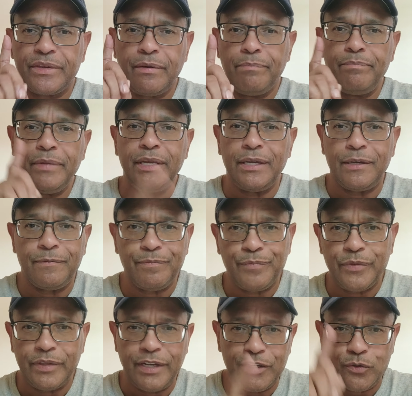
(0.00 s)
to me,
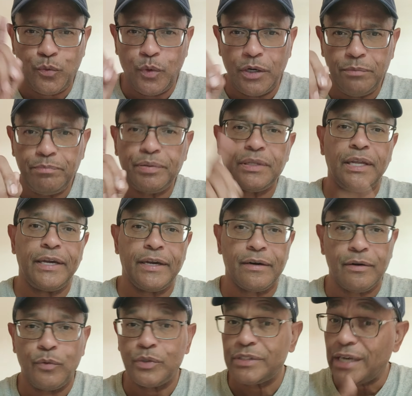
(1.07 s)
there's one
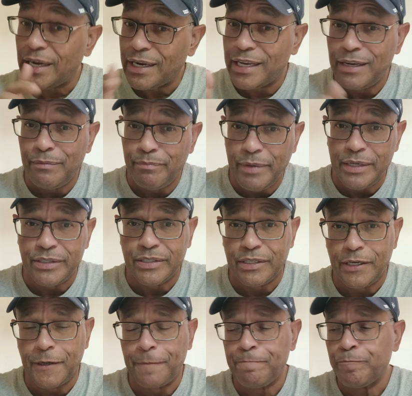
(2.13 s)
player, which I keep
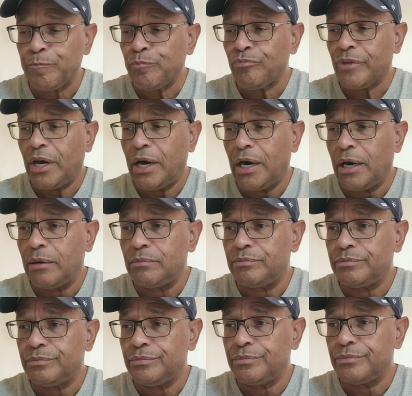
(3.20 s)
mentioning,
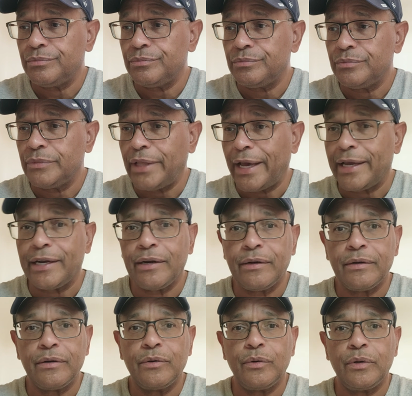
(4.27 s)
that
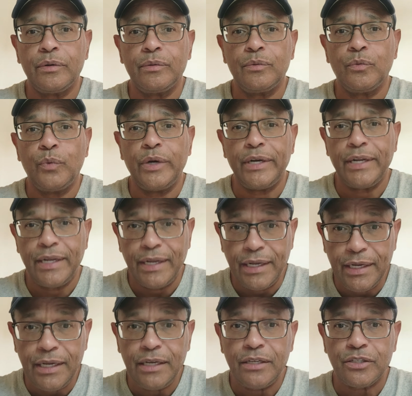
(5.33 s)
when
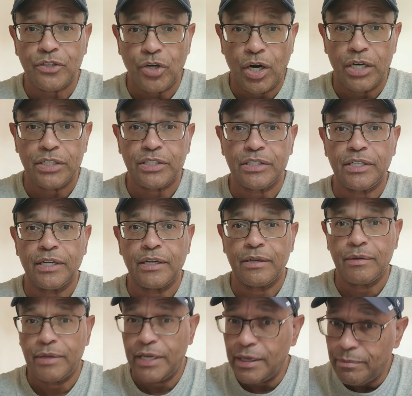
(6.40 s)
he starts to
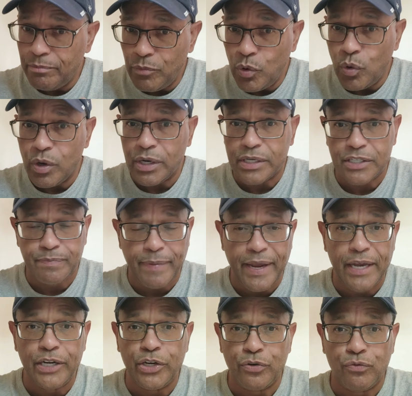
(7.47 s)
get more
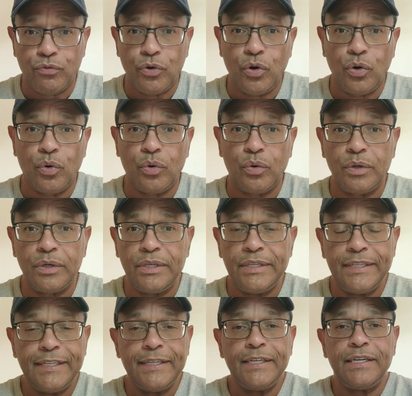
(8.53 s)
expanded role,
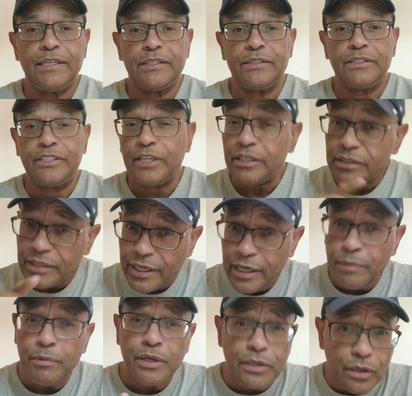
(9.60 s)
just
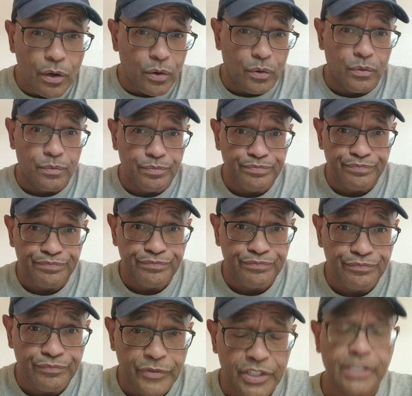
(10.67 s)
him alone.
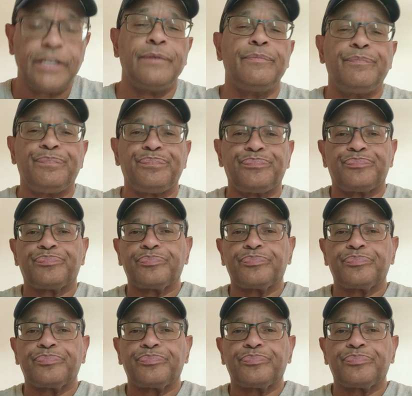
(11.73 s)
See,